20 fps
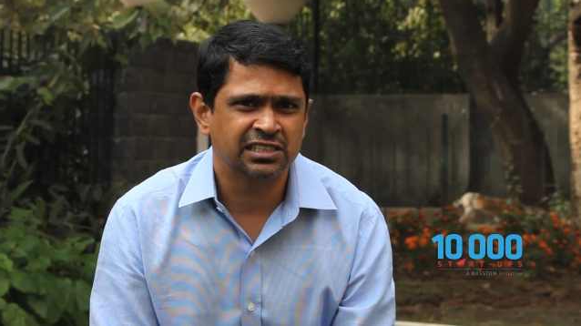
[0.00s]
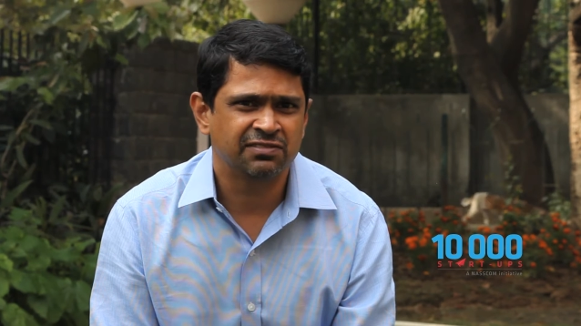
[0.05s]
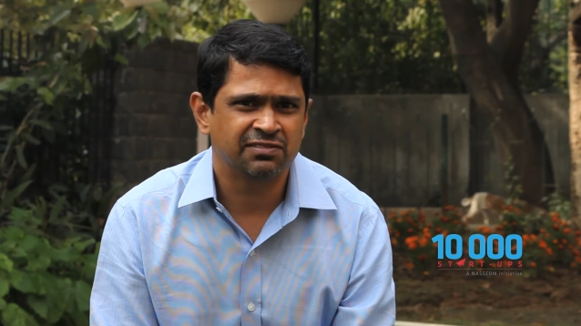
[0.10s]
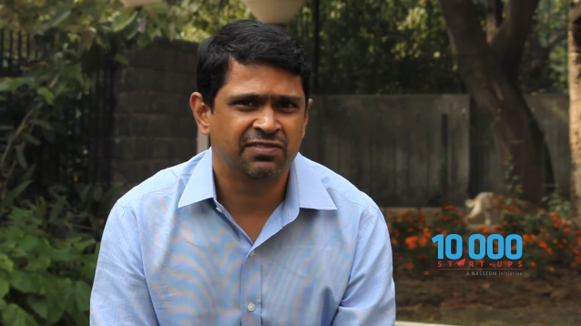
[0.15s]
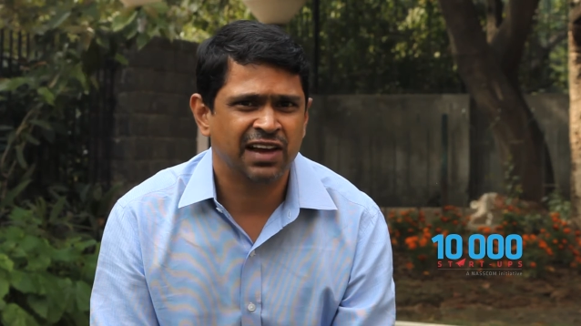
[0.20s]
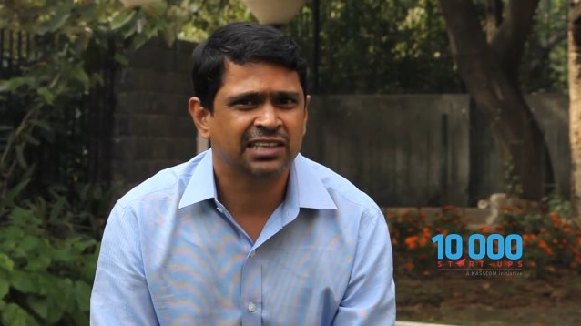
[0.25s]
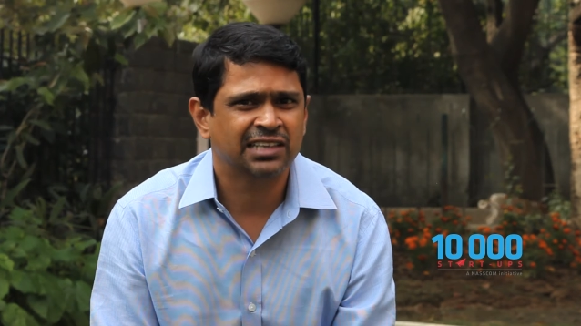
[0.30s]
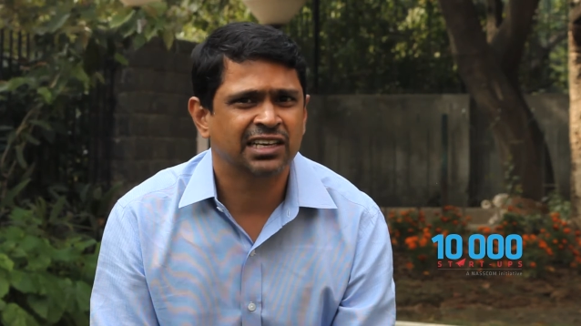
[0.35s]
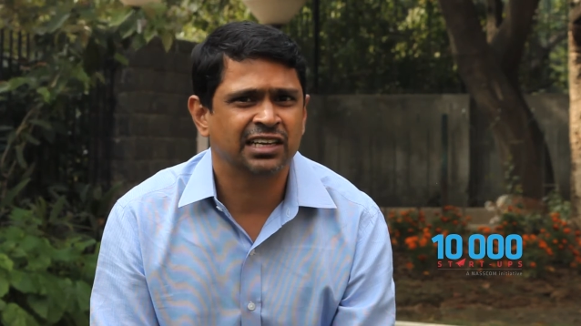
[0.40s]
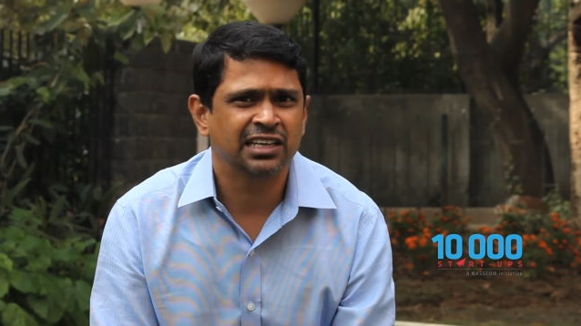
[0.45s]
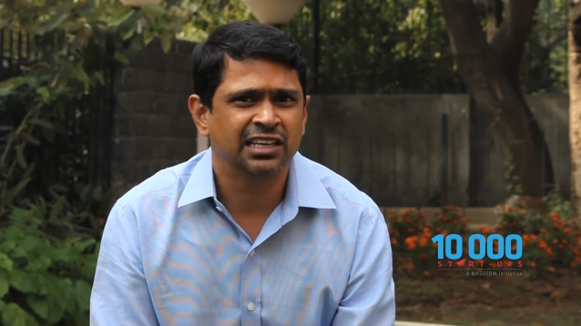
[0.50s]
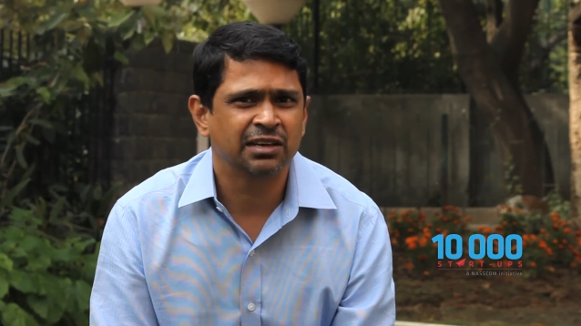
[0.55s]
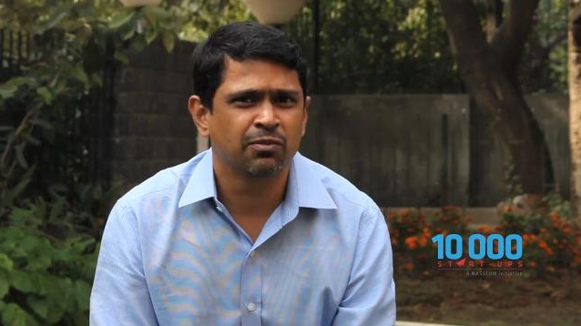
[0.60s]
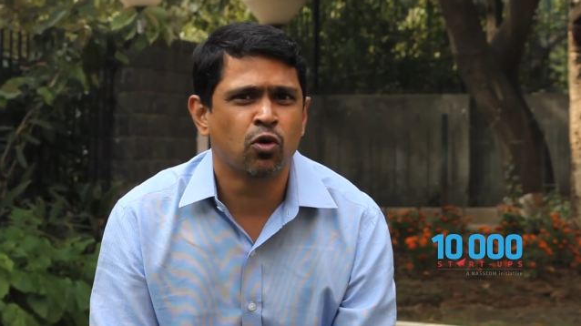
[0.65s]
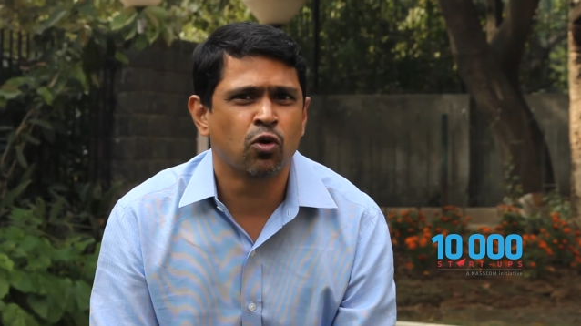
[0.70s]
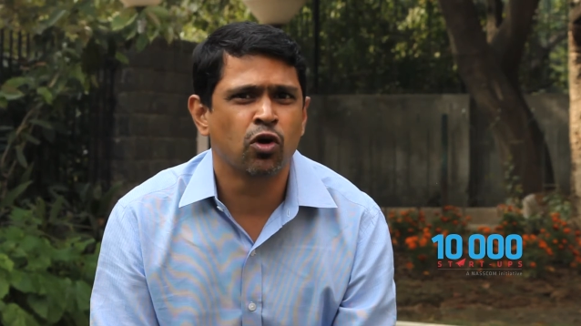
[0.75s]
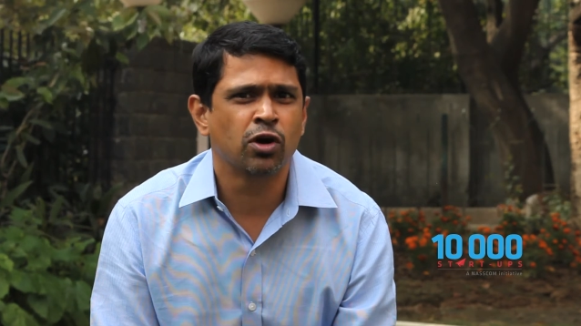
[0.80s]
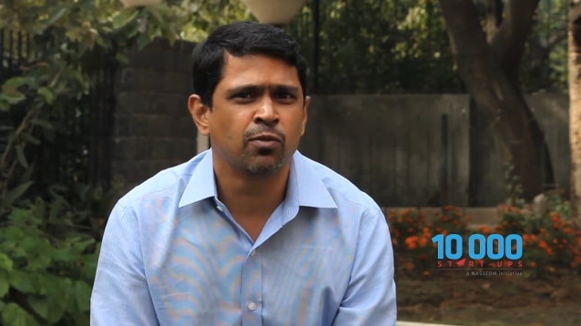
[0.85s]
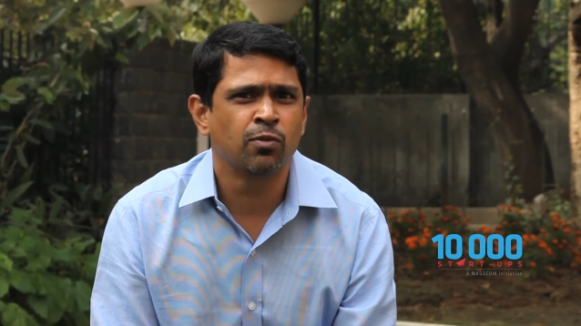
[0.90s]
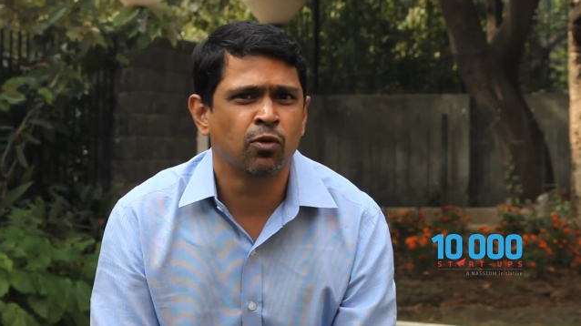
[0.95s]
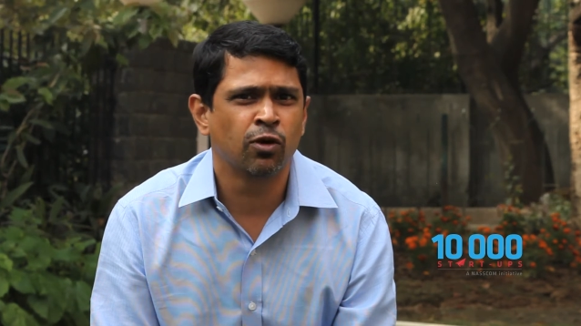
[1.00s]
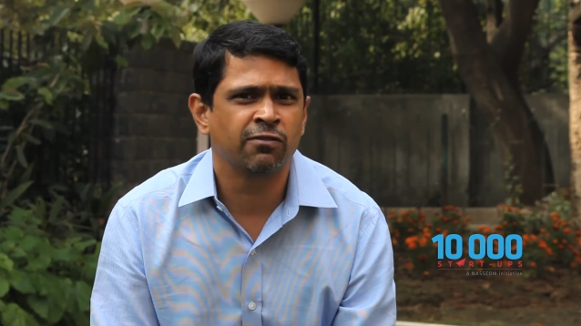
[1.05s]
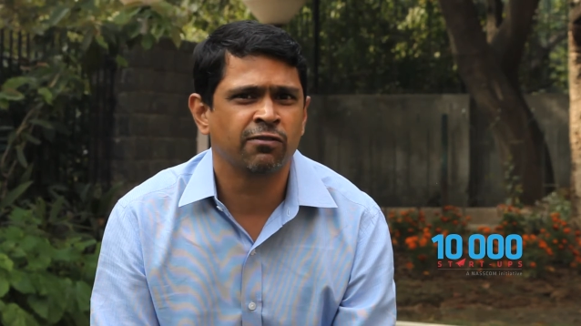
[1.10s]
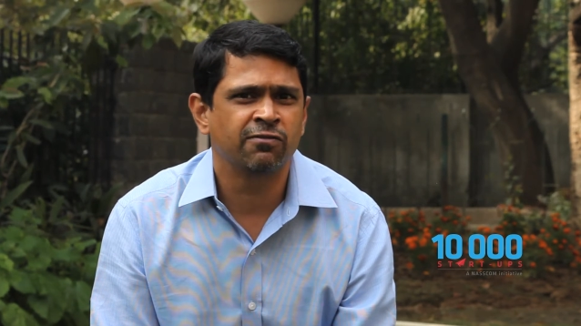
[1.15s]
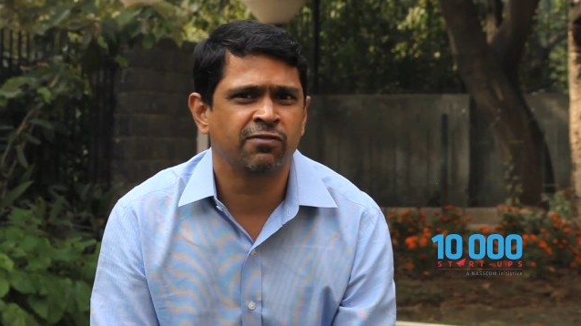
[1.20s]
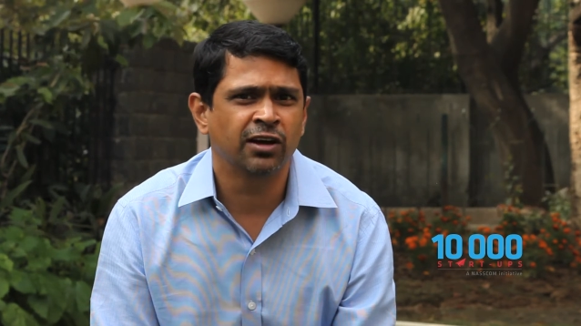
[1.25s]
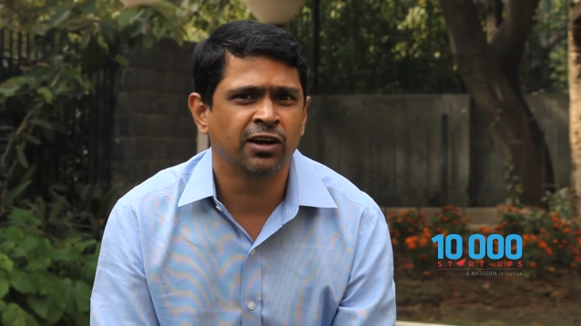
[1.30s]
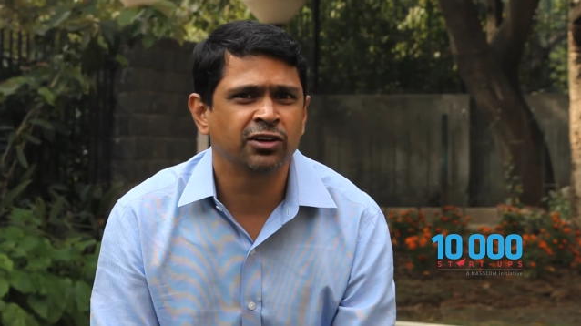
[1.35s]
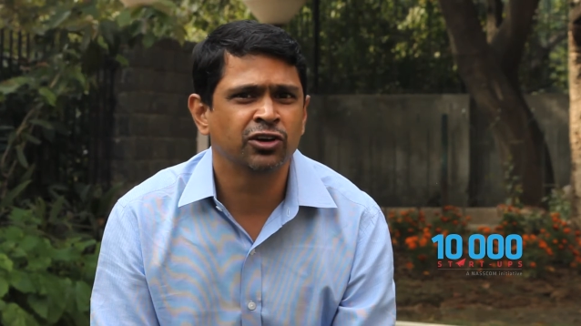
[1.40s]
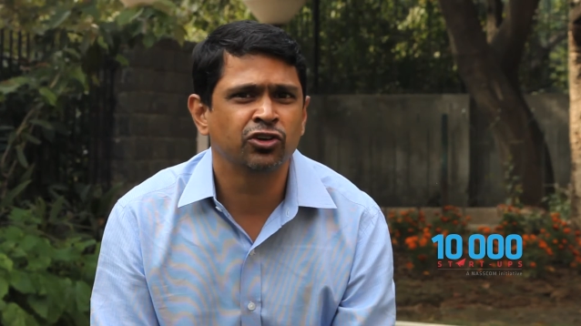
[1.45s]
In fact, I think more and more
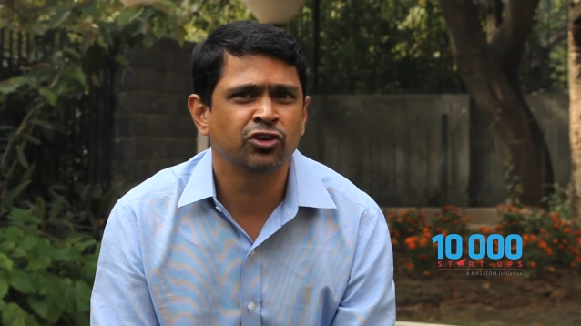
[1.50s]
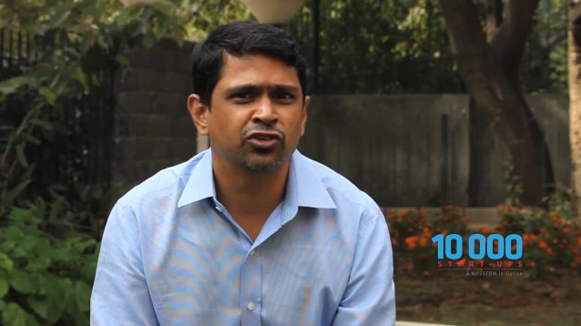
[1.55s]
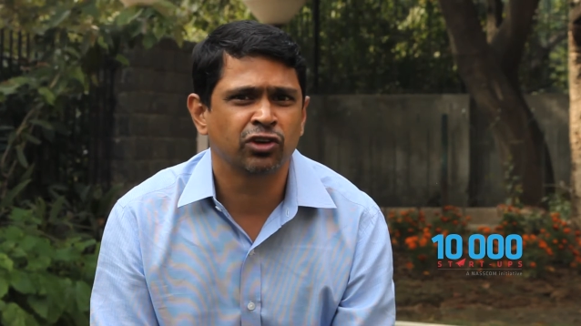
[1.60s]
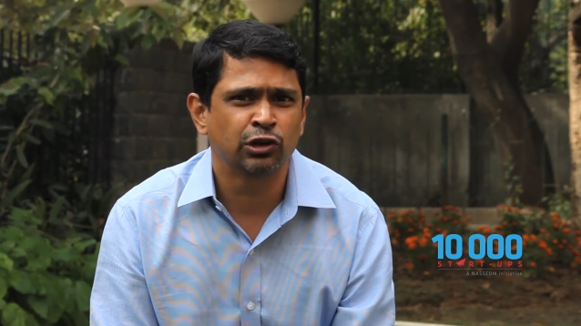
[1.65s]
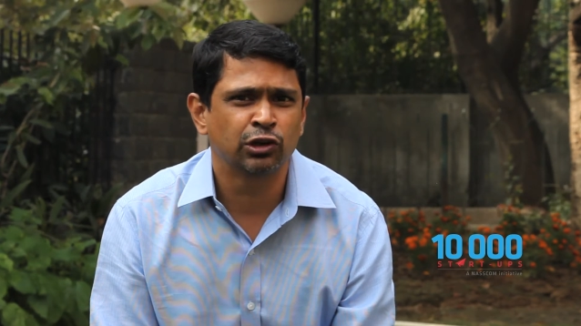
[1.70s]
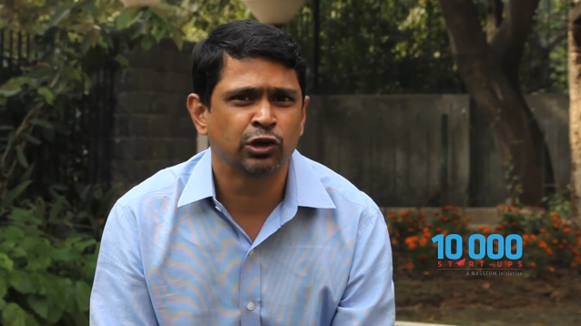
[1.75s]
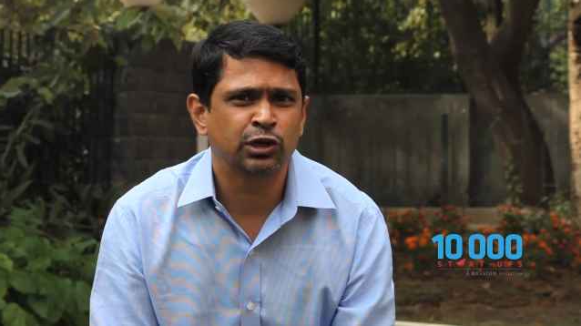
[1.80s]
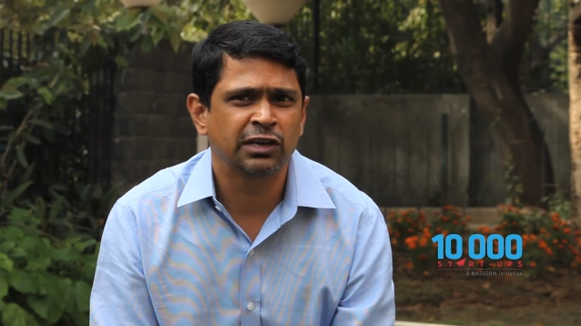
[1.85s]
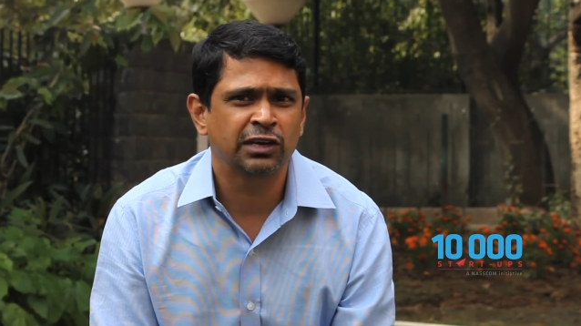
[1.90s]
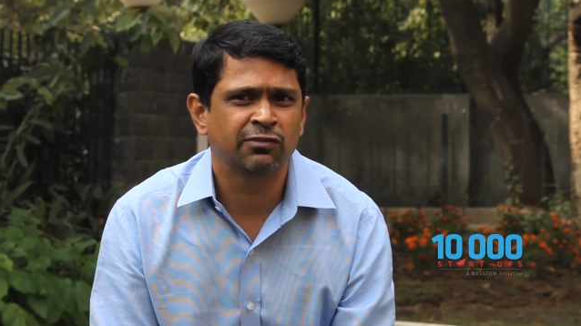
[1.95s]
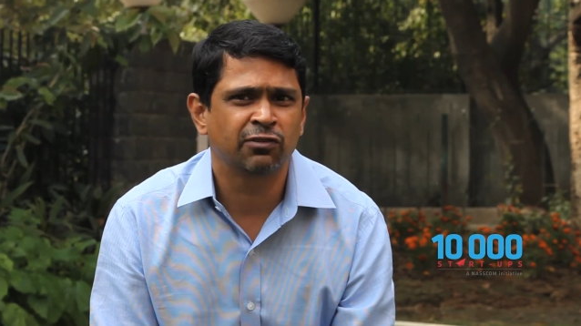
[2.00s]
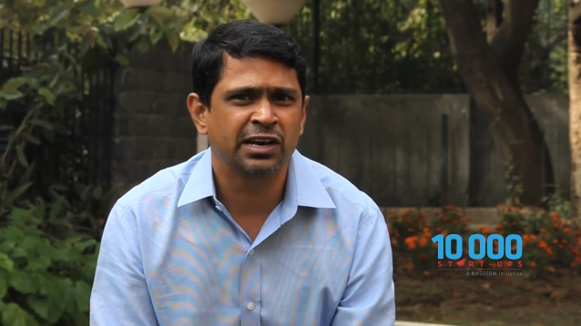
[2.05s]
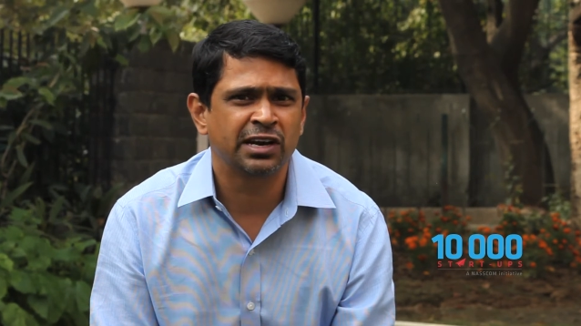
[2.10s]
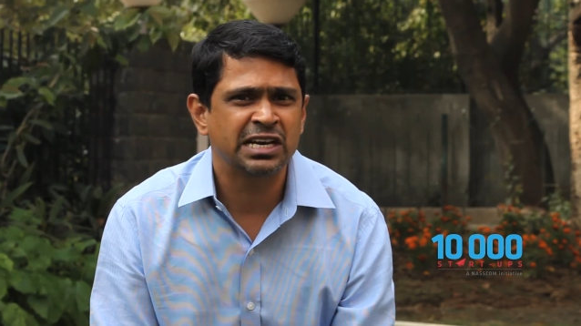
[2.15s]
funders are looking for